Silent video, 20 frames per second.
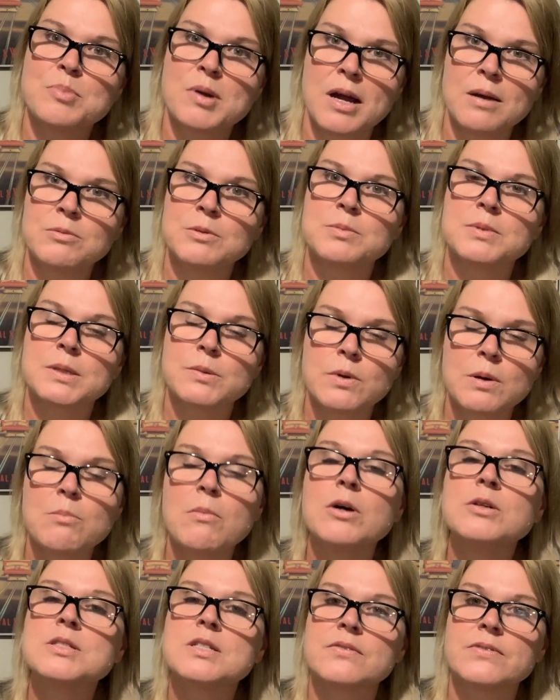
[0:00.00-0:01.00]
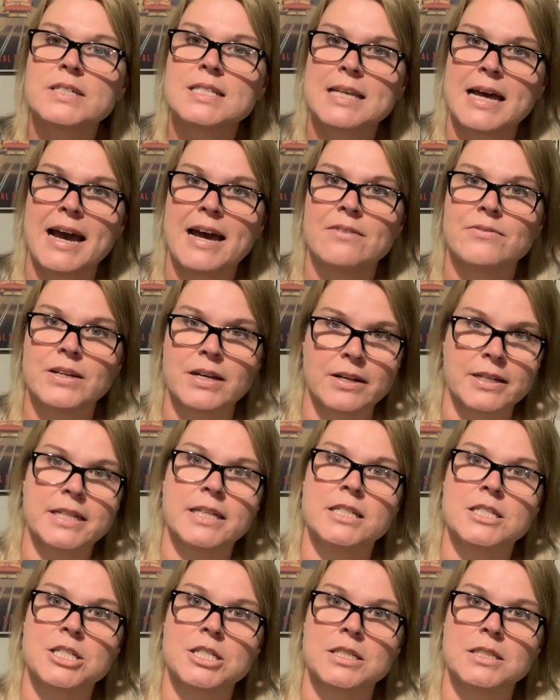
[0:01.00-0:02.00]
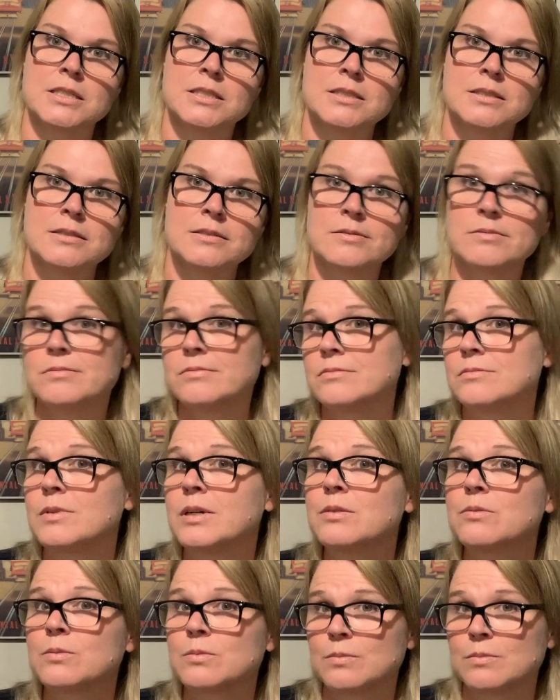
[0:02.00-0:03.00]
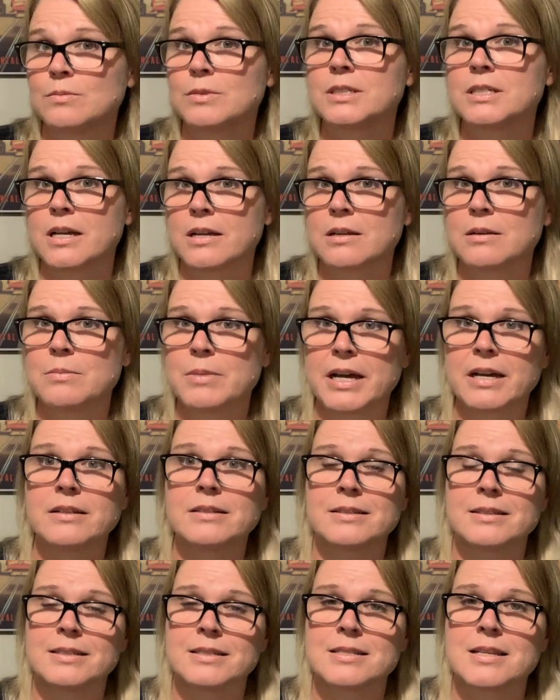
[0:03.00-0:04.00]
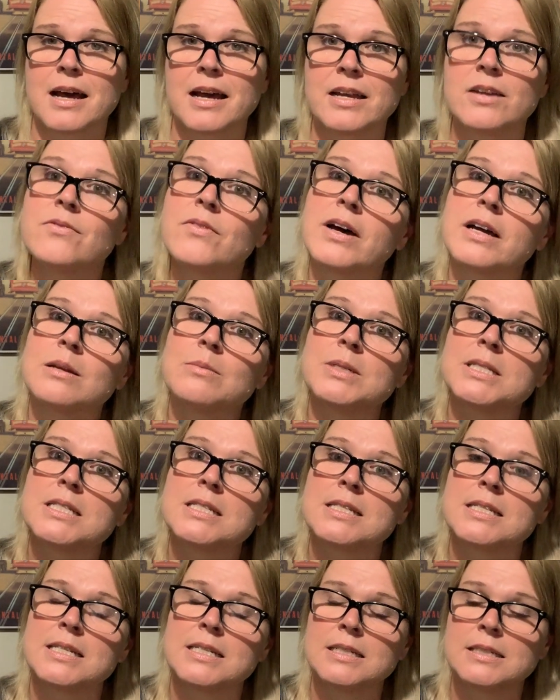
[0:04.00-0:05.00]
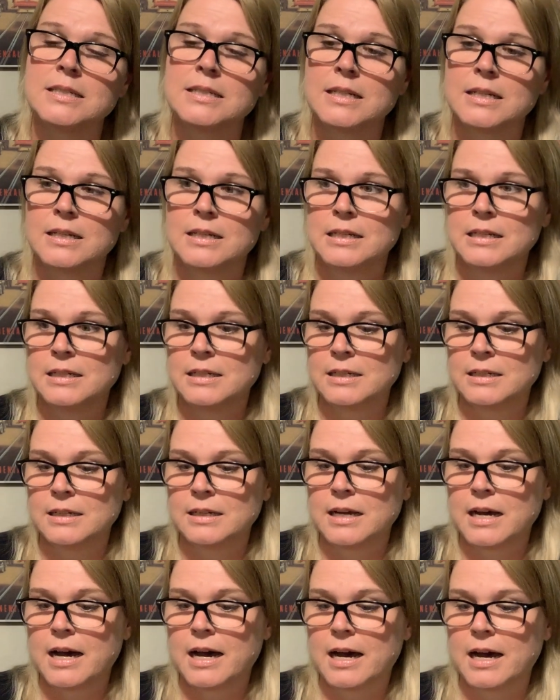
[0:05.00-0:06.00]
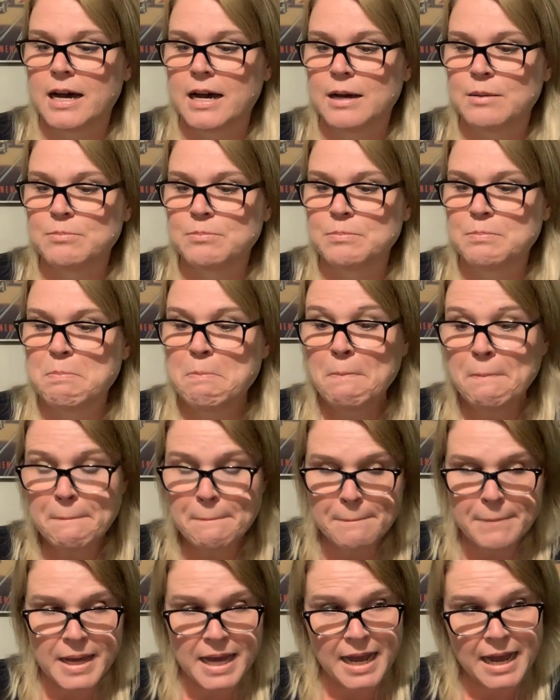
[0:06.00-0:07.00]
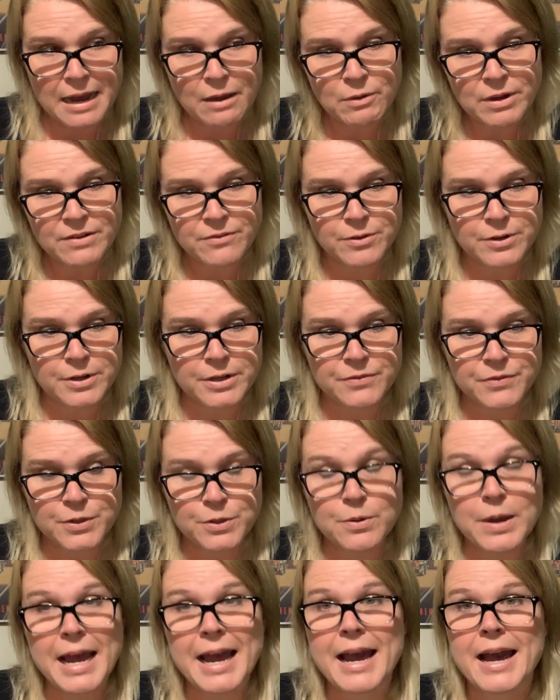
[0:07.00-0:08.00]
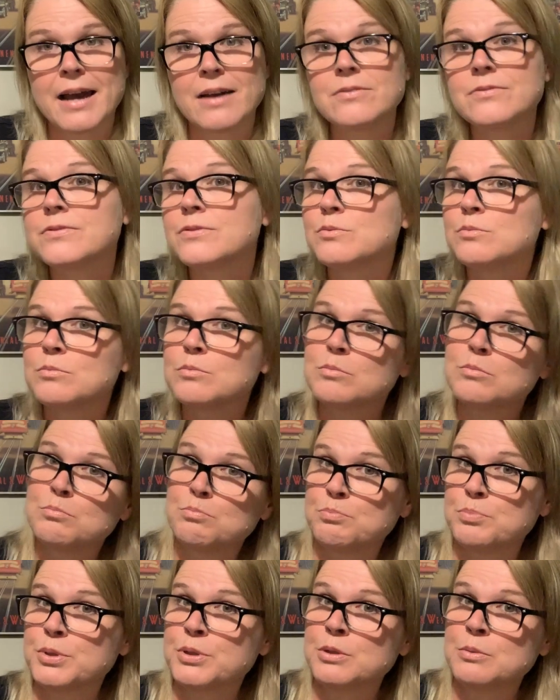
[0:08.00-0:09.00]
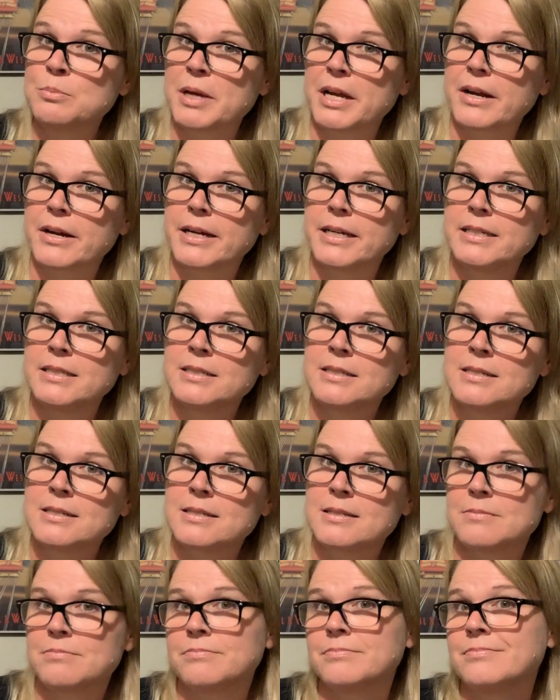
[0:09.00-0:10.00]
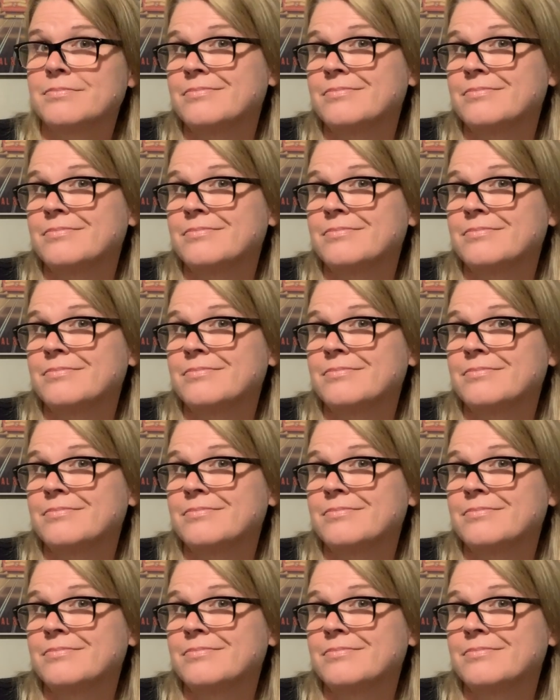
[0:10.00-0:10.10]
probably what most of us have in our kitchen when we're talking about things high in vitamin C. Um, however, if you have blueberries,